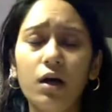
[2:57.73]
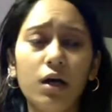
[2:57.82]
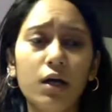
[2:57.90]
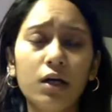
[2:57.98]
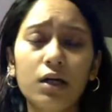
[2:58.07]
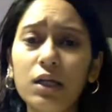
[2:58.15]

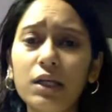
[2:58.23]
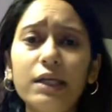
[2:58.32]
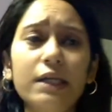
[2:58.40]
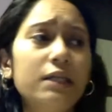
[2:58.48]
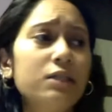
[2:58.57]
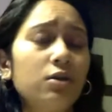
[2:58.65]

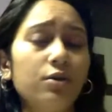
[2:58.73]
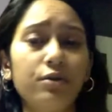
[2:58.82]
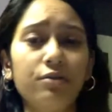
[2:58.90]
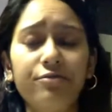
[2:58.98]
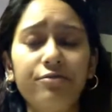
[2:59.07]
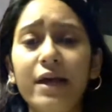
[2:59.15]
colleagues or
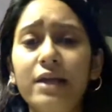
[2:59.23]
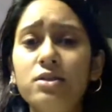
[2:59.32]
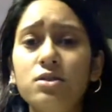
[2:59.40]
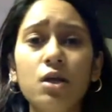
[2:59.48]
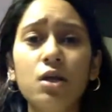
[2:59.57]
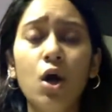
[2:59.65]
your
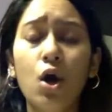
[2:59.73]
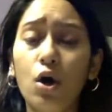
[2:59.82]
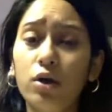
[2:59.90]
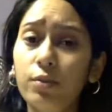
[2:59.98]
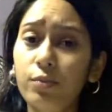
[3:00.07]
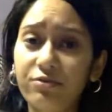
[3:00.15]
friends
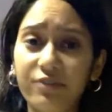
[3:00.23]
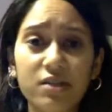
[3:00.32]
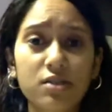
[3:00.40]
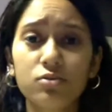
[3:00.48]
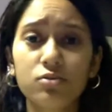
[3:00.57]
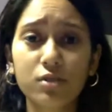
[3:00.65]
or the
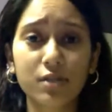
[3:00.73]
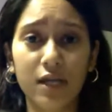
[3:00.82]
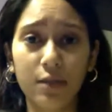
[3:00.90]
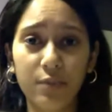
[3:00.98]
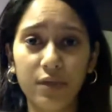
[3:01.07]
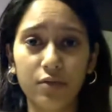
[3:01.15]
professor who's
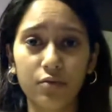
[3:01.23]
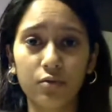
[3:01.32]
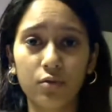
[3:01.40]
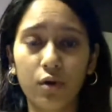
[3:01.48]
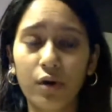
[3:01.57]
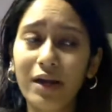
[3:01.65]
helping you
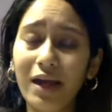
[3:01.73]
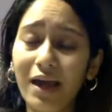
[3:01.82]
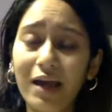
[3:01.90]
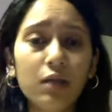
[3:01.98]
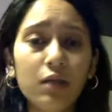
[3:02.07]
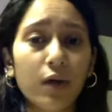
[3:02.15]
or
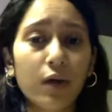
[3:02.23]
anyone,